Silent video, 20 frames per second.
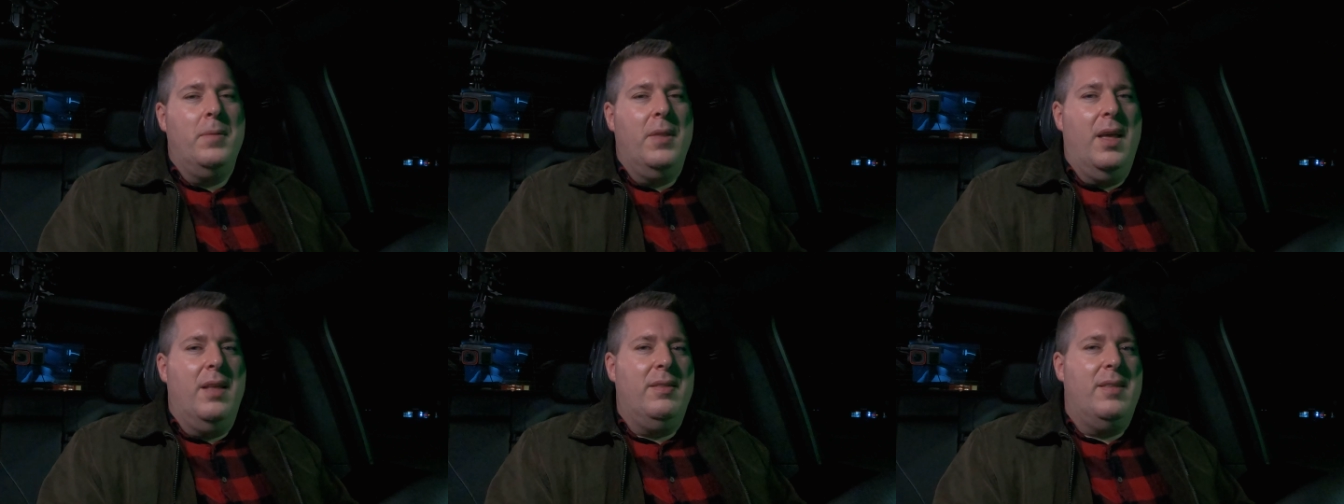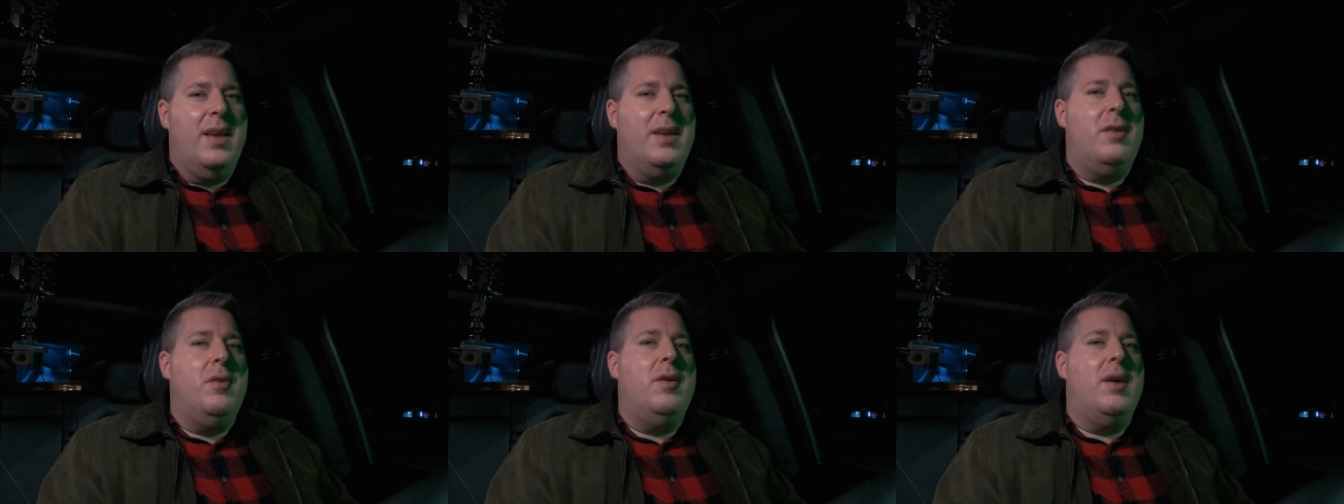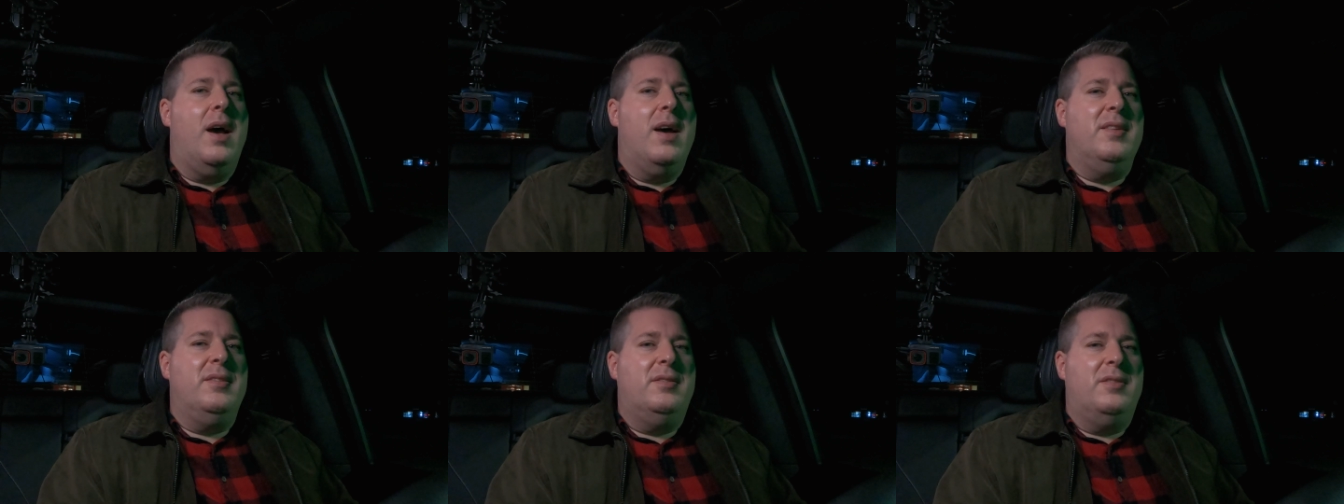And thank you
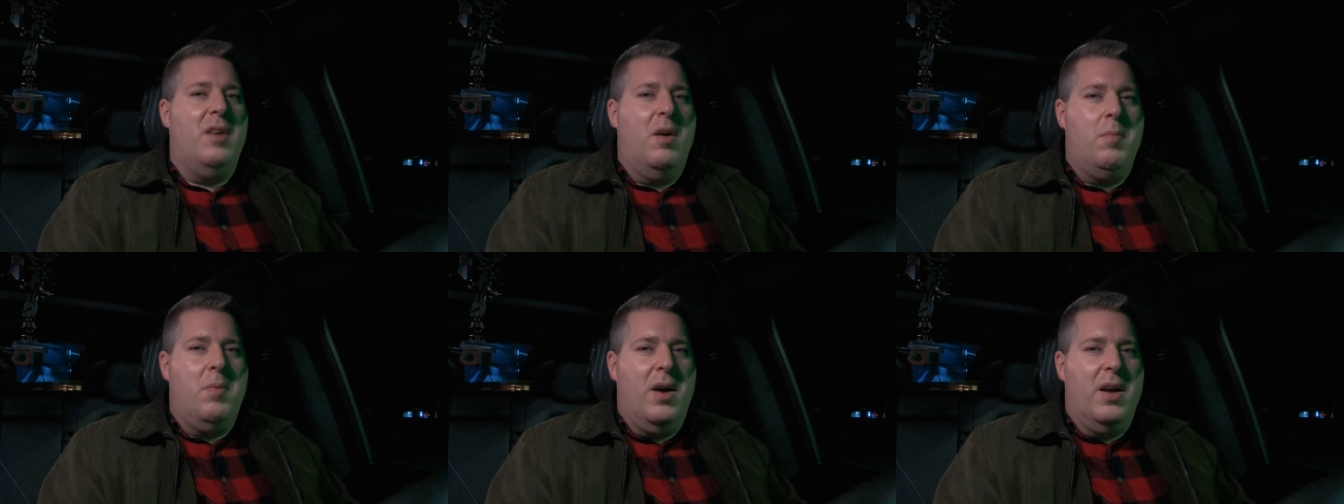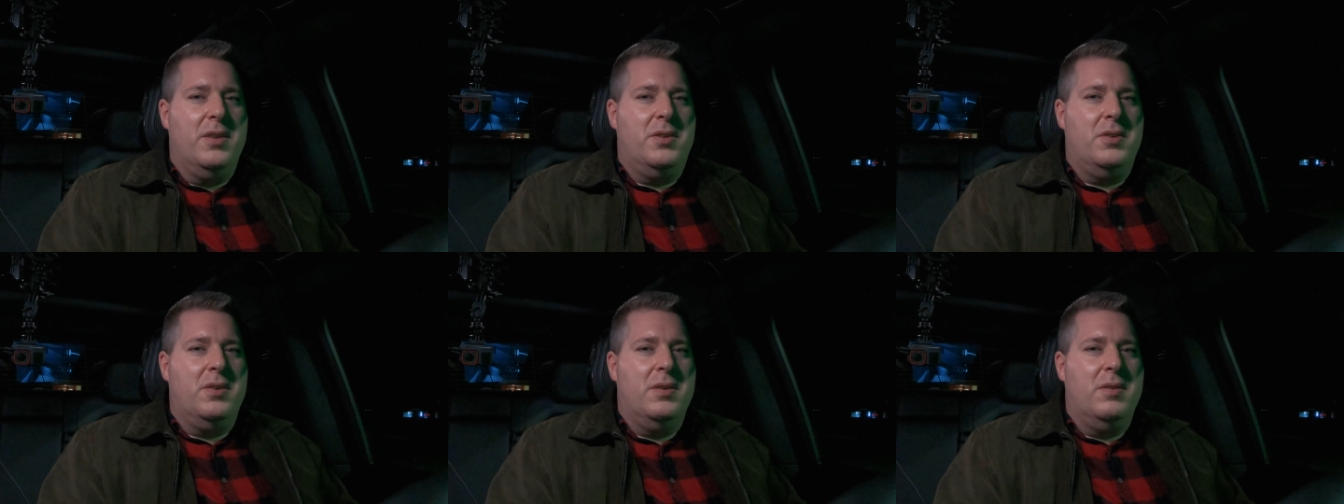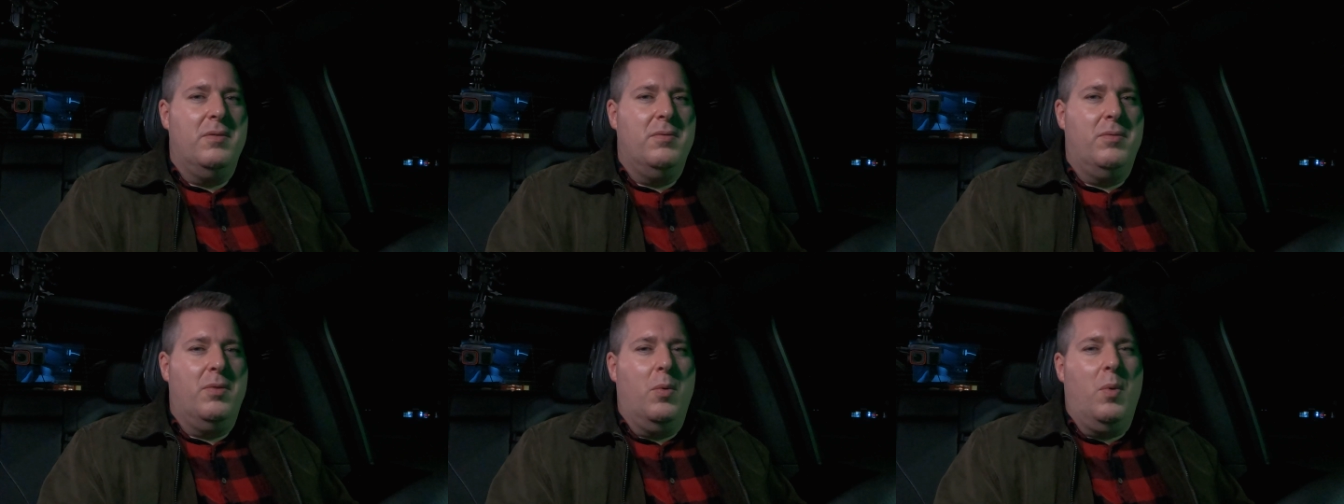guys so much
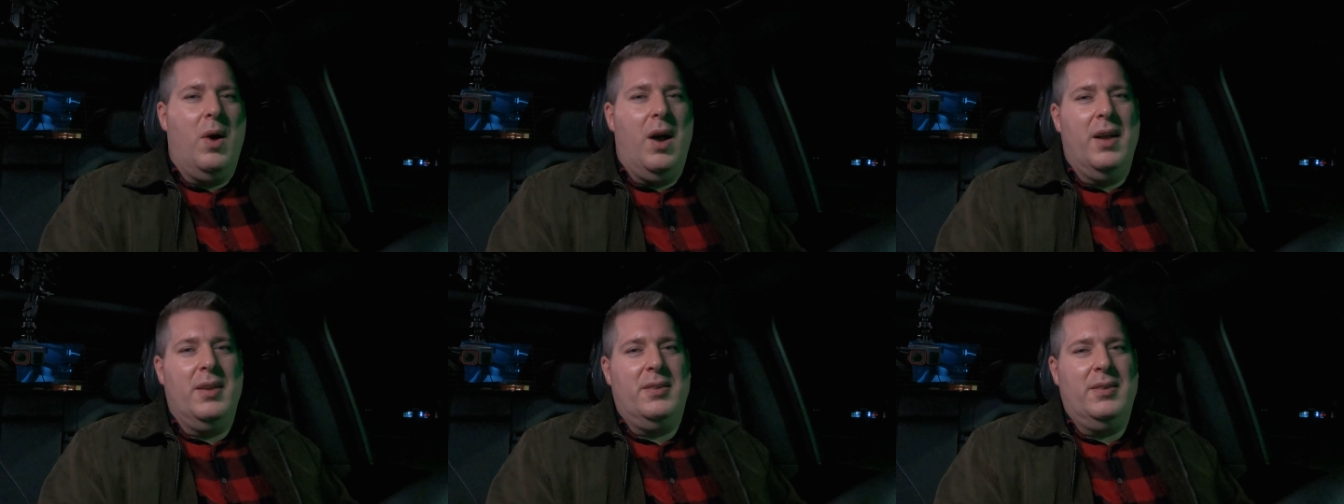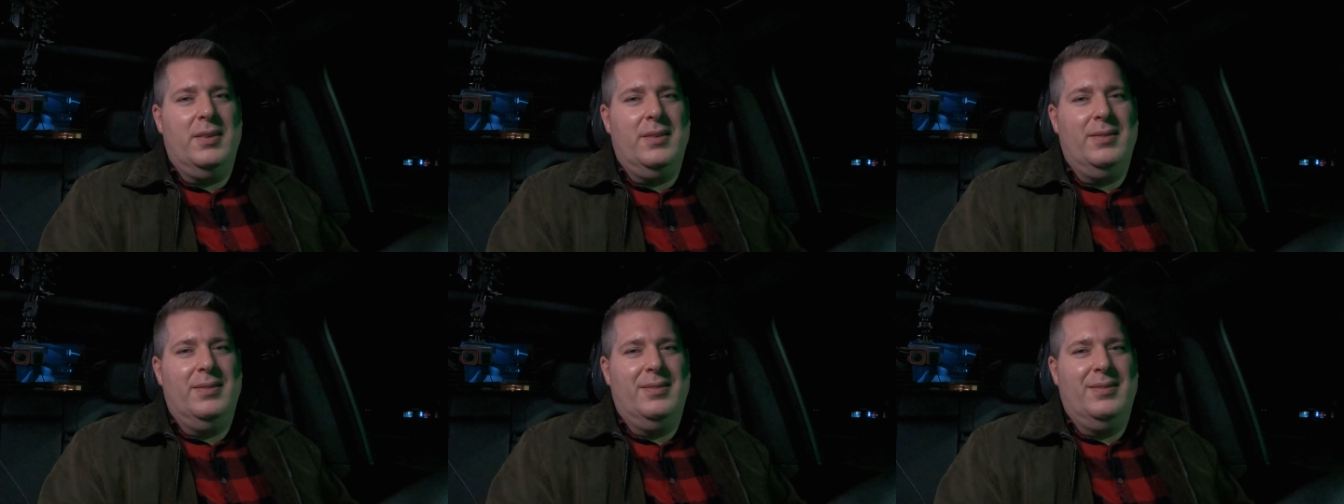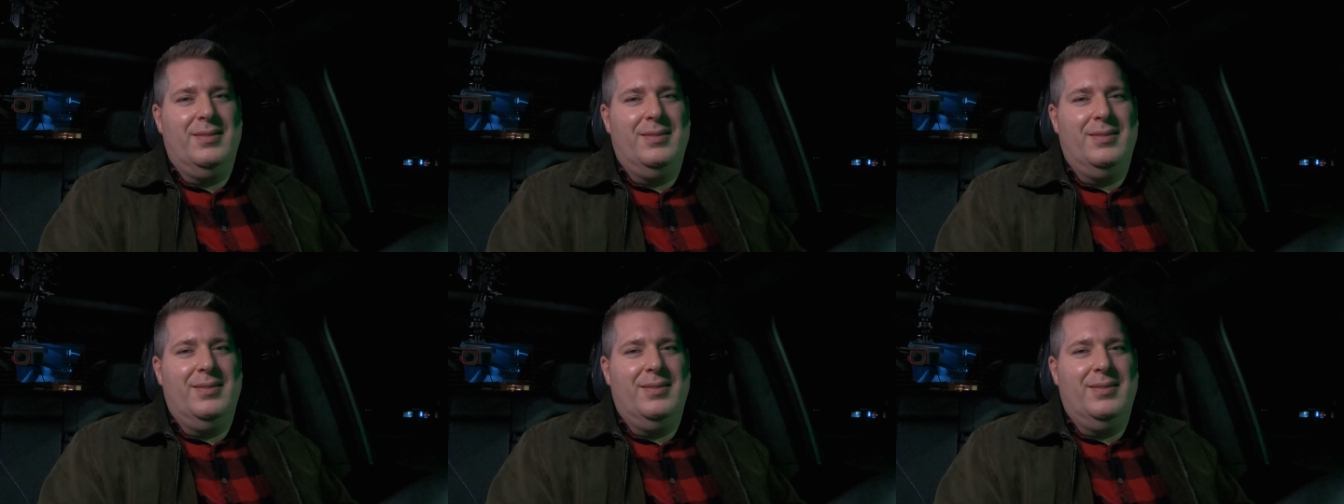for watching.